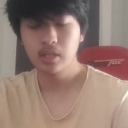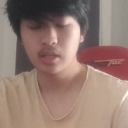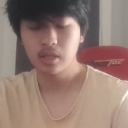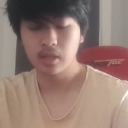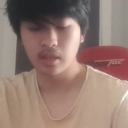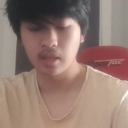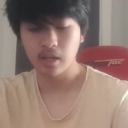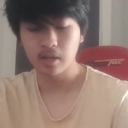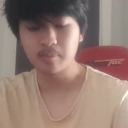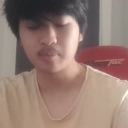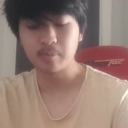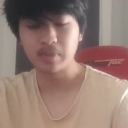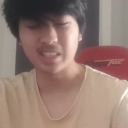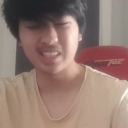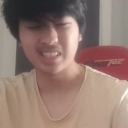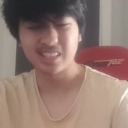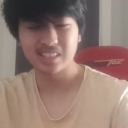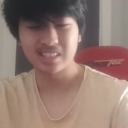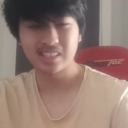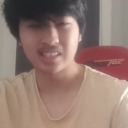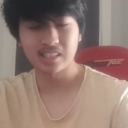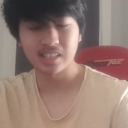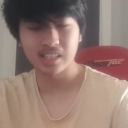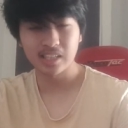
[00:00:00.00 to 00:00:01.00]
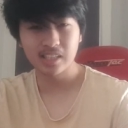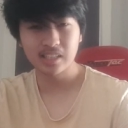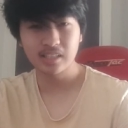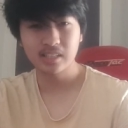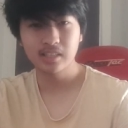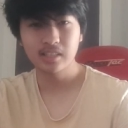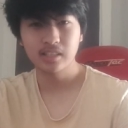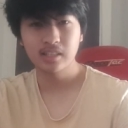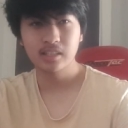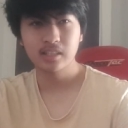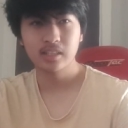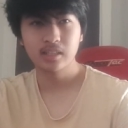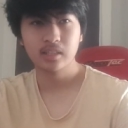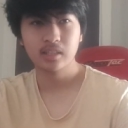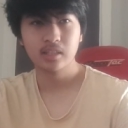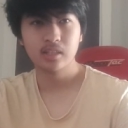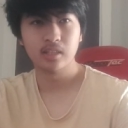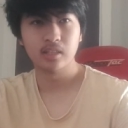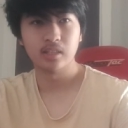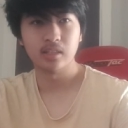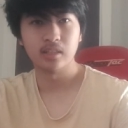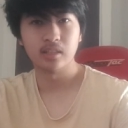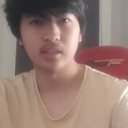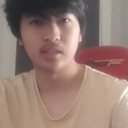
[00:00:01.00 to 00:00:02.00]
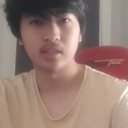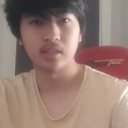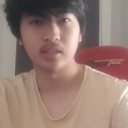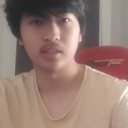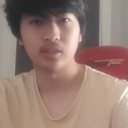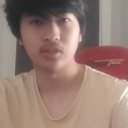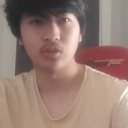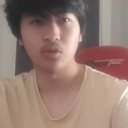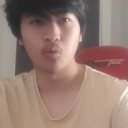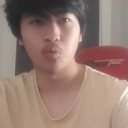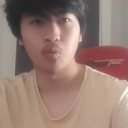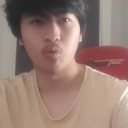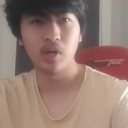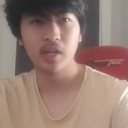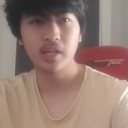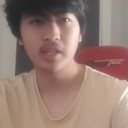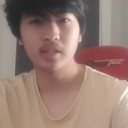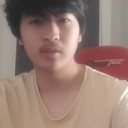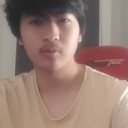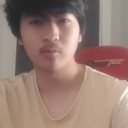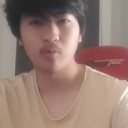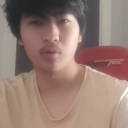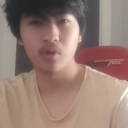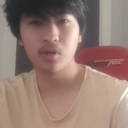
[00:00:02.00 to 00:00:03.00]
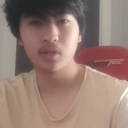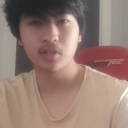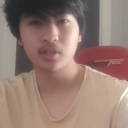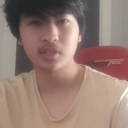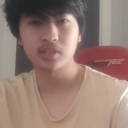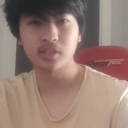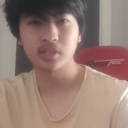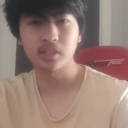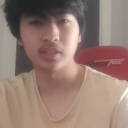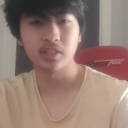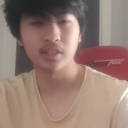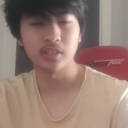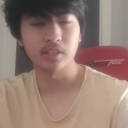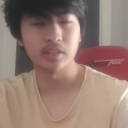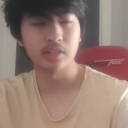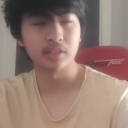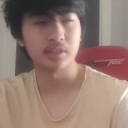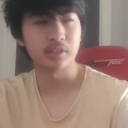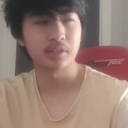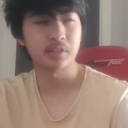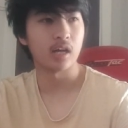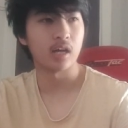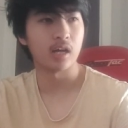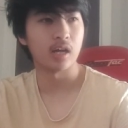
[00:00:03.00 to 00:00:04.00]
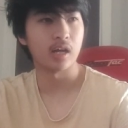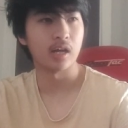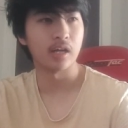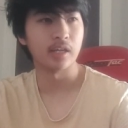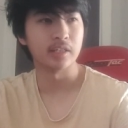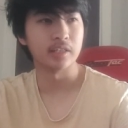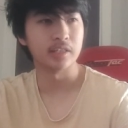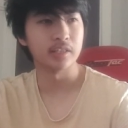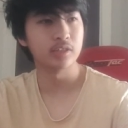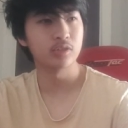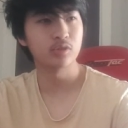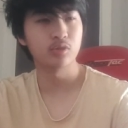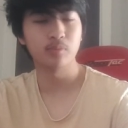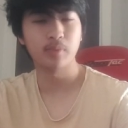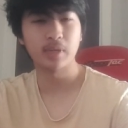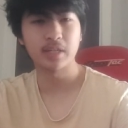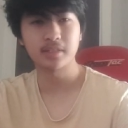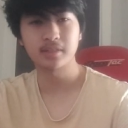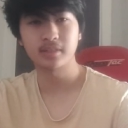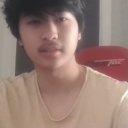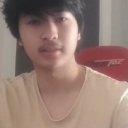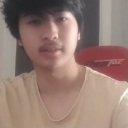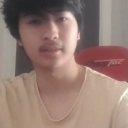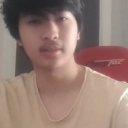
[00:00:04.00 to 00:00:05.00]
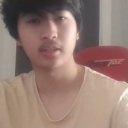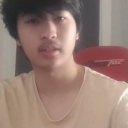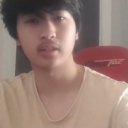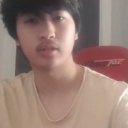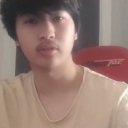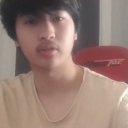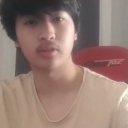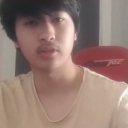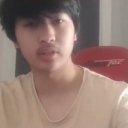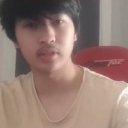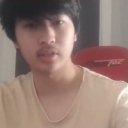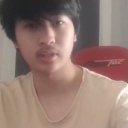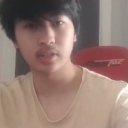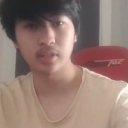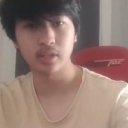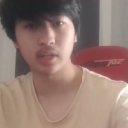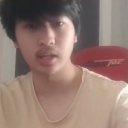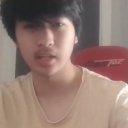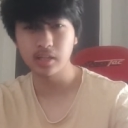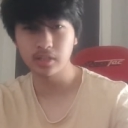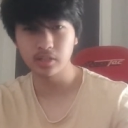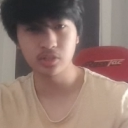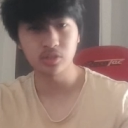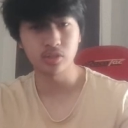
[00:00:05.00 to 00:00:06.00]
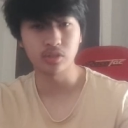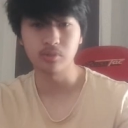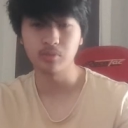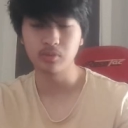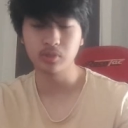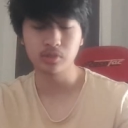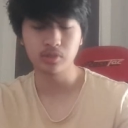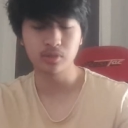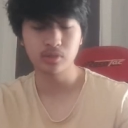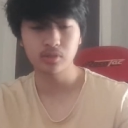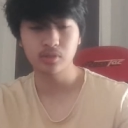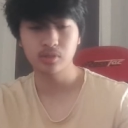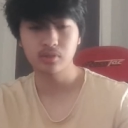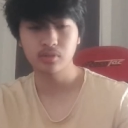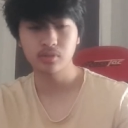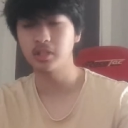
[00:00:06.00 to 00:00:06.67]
That being said, the way it works is I need to basically cut out any stimulus.